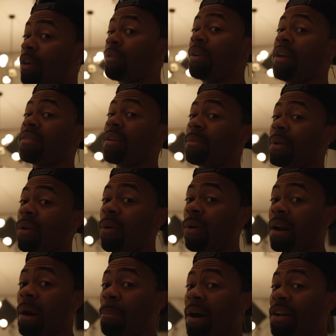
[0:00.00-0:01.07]
to create something
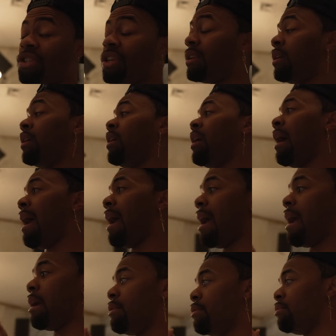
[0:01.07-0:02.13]
on a budget
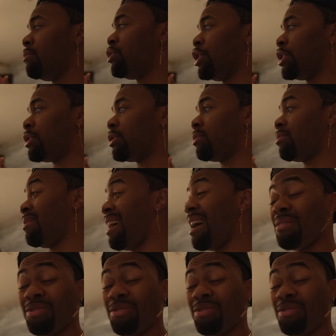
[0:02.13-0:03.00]
and just